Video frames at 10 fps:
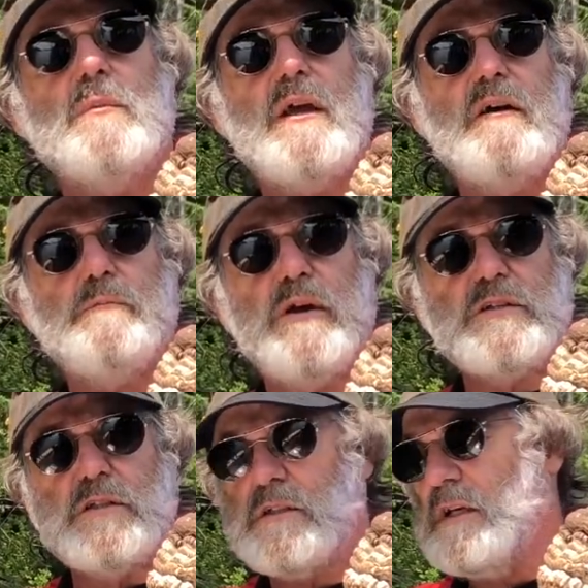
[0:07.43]
that we have
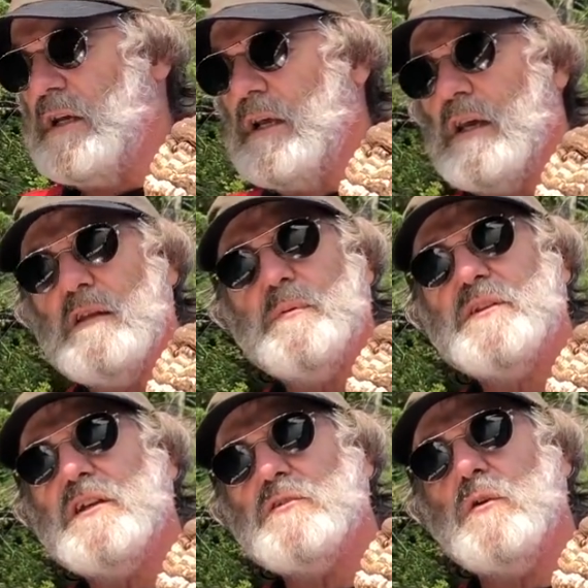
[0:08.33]
present and the
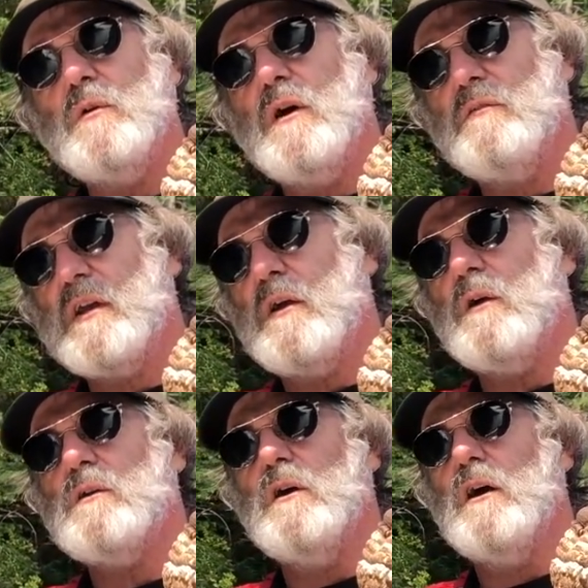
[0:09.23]
potential of
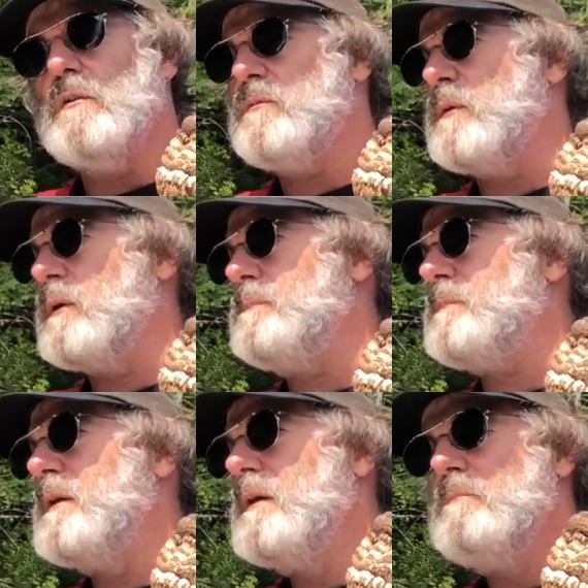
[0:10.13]
Agarikon for
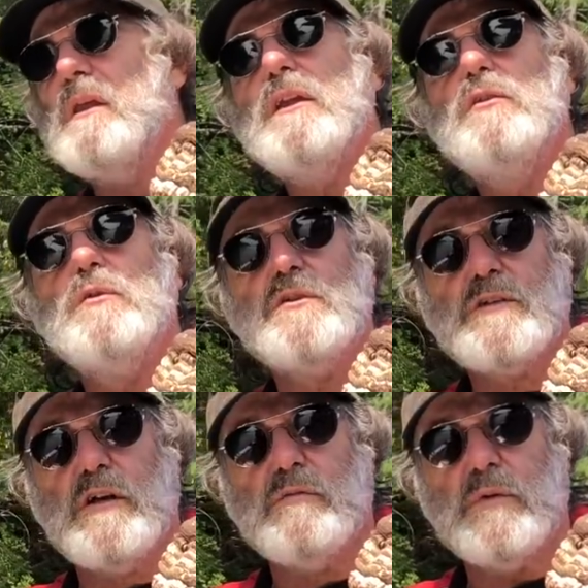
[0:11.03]
many new
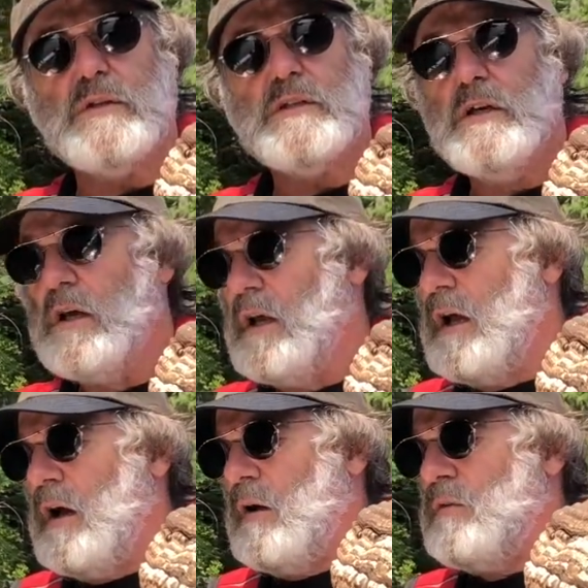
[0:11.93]
discoveries.
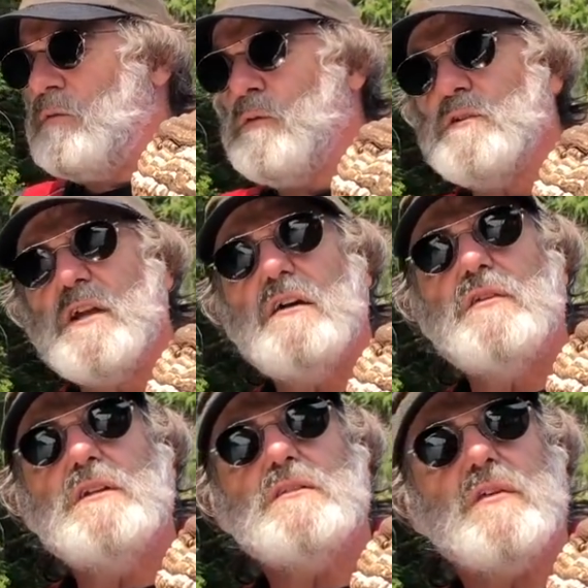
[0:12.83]
The first
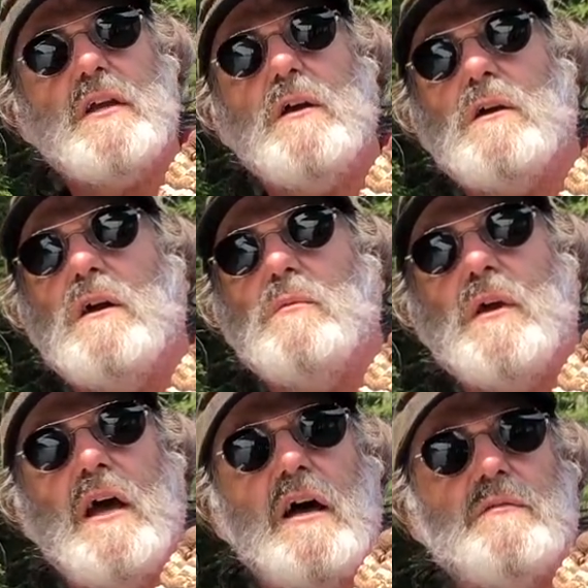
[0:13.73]
evidence of Agarikon
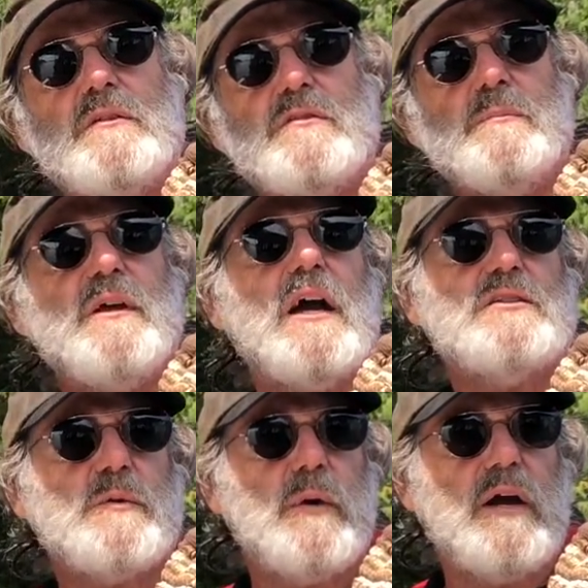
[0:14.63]
we have is from
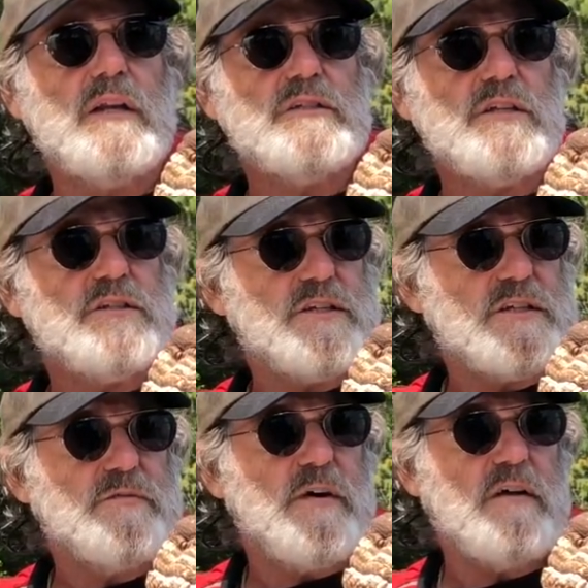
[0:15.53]
Dioscorides in
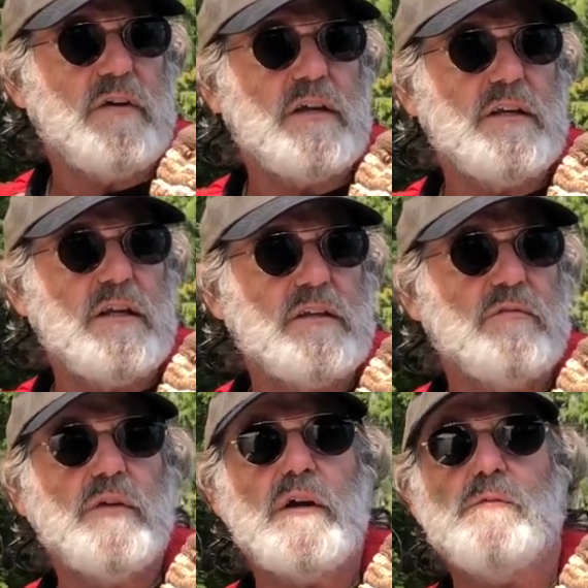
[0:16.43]
65 AD in the
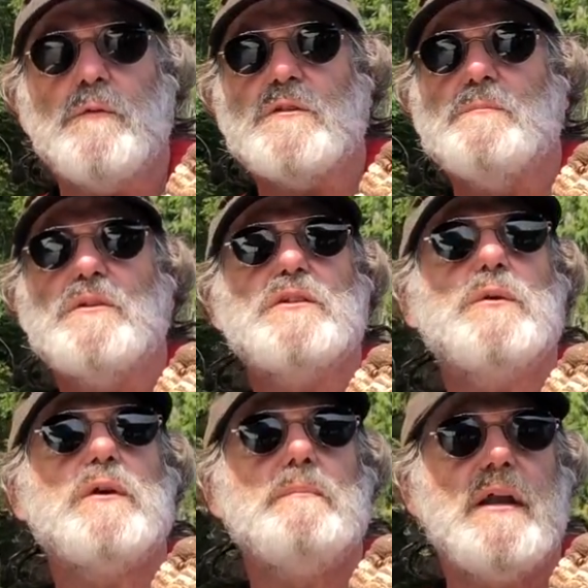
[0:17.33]
very first
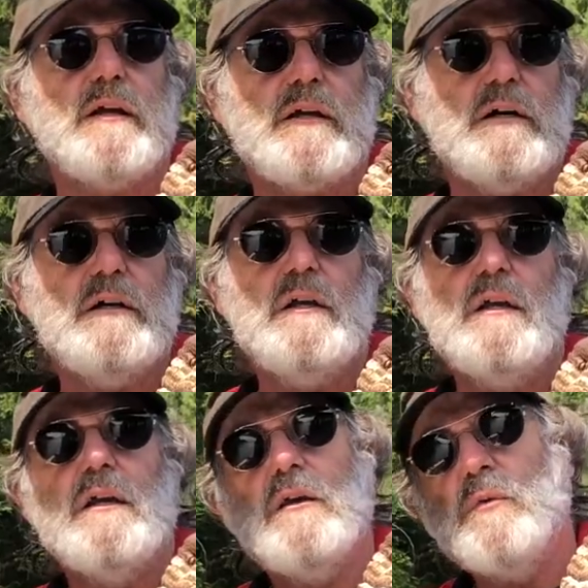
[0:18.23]
Materia Medica,
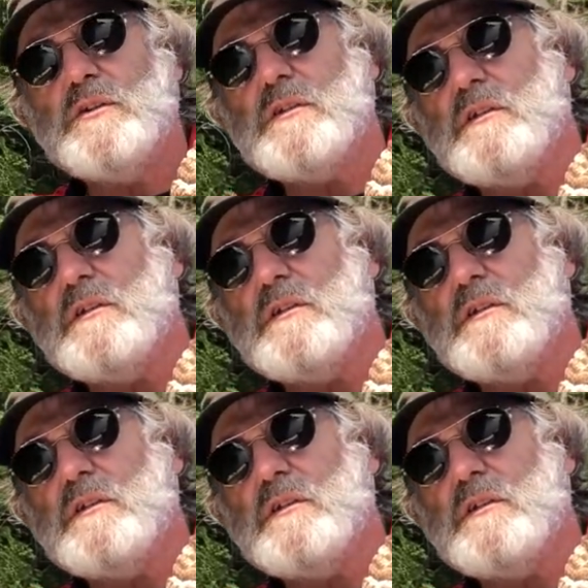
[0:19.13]
in which